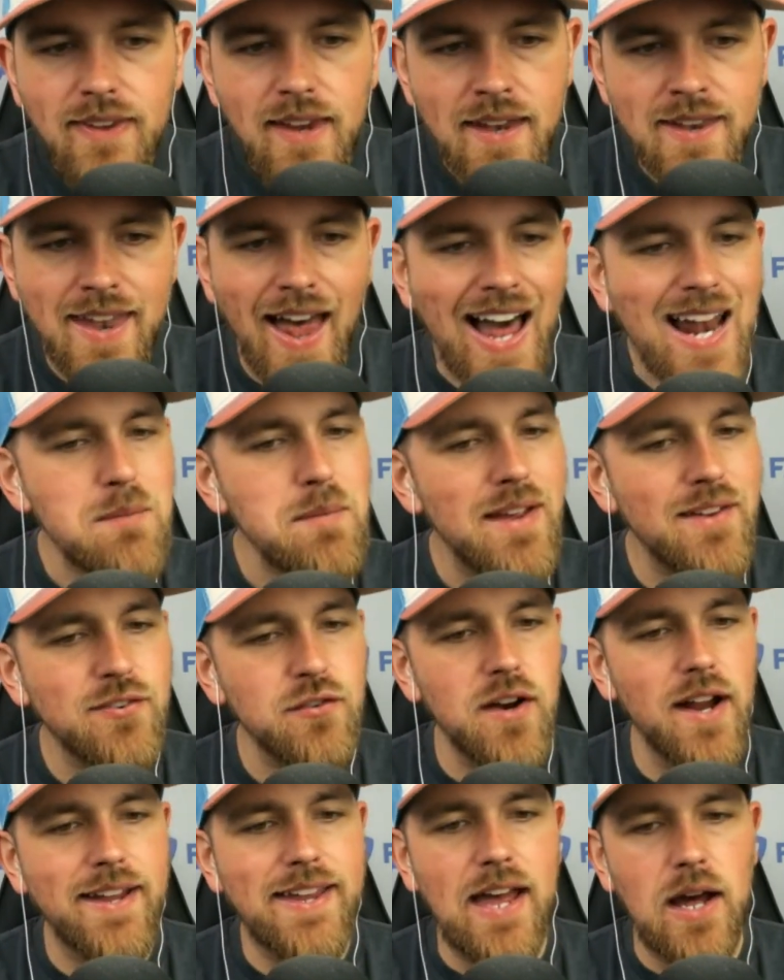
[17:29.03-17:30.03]
Not a big
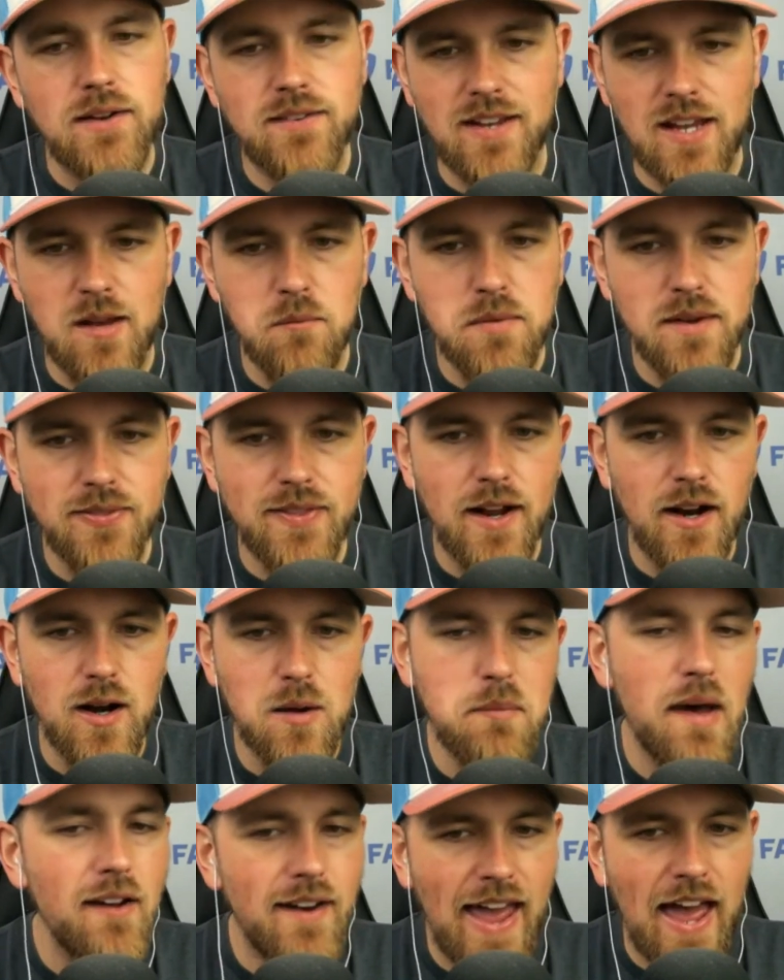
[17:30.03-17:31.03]
strikeout team, but they're
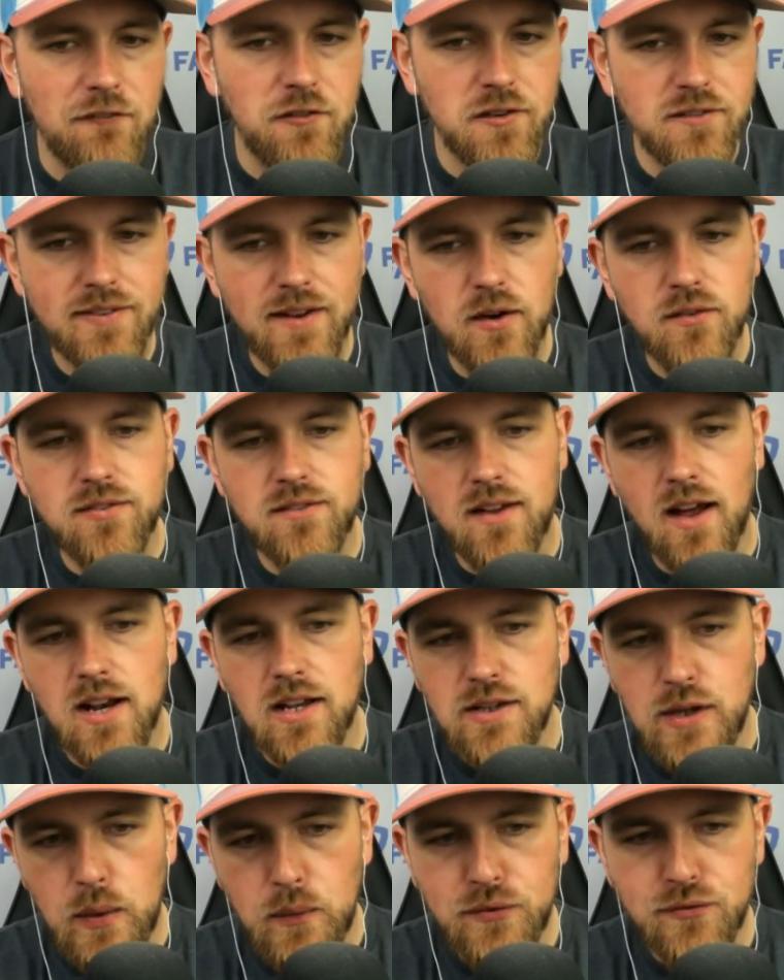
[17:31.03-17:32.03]
about average there, so not a
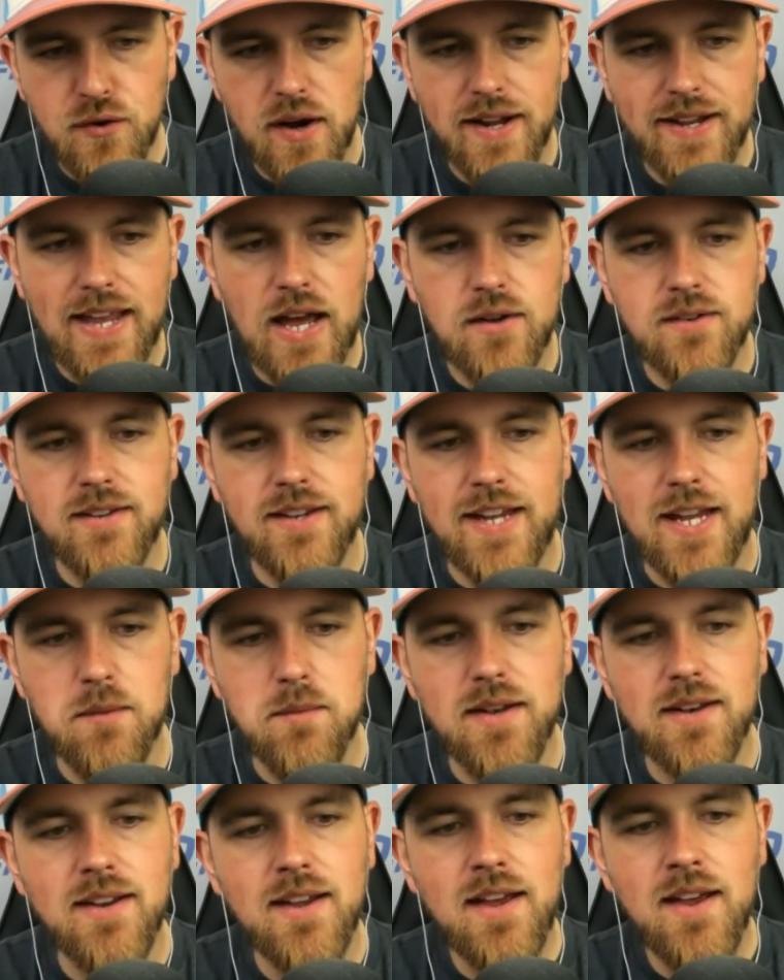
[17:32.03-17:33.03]
low strikeout team,
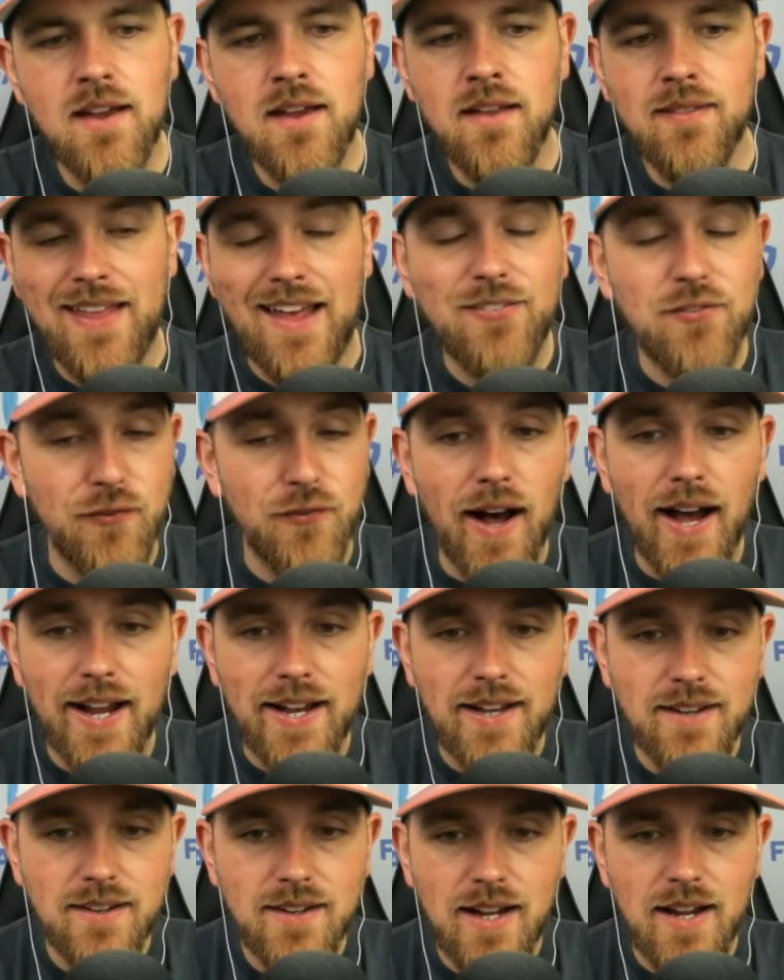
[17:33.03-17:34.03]
and that's fine
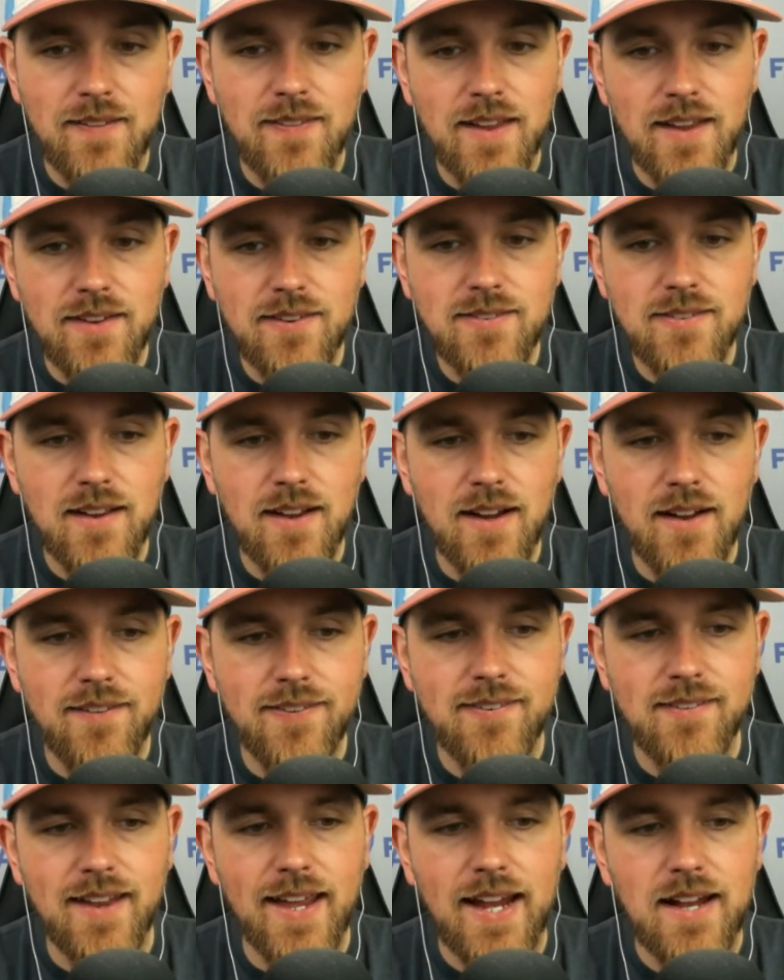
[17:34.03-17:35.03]
in this uh,
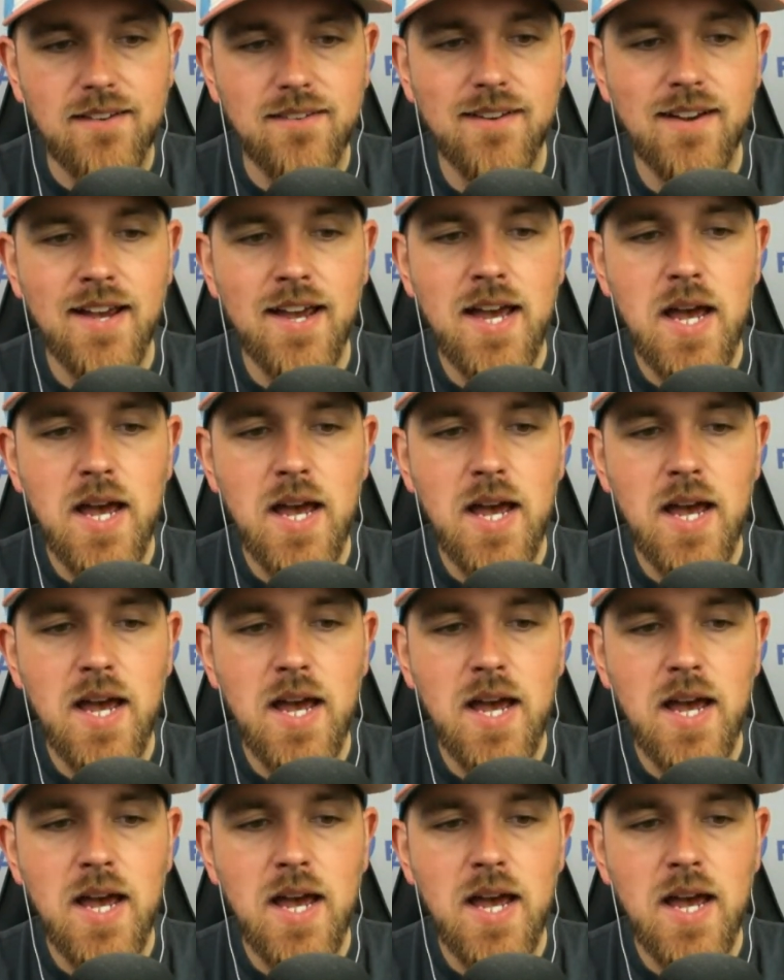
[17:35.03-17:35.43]
slate.